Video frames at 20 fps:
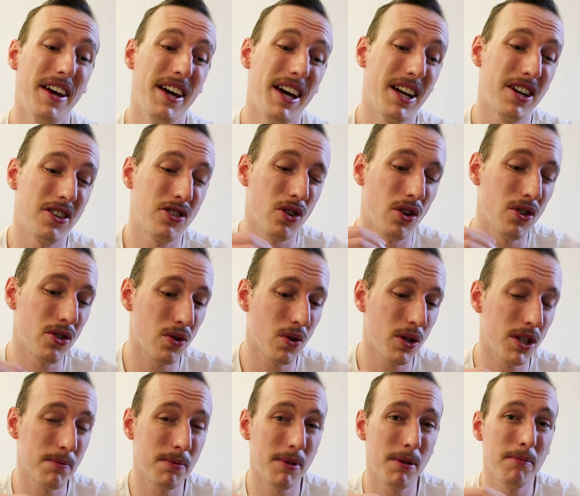and don't
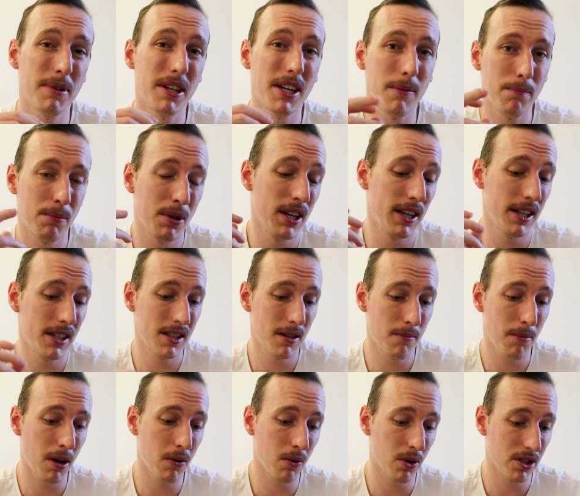always be manipulated
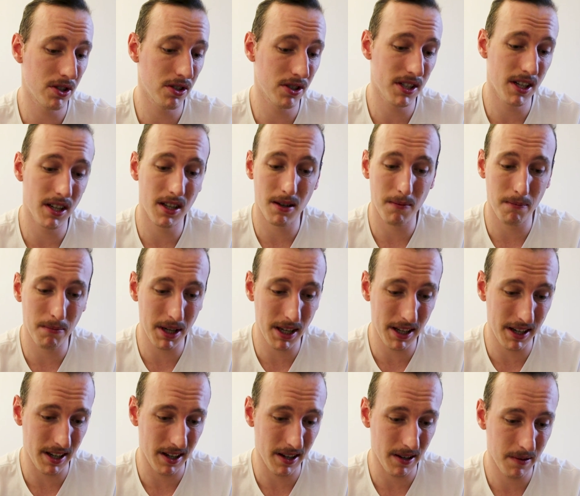by what you see in the
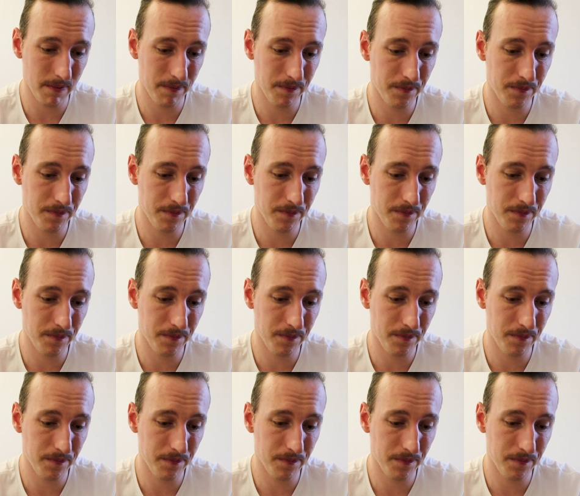media.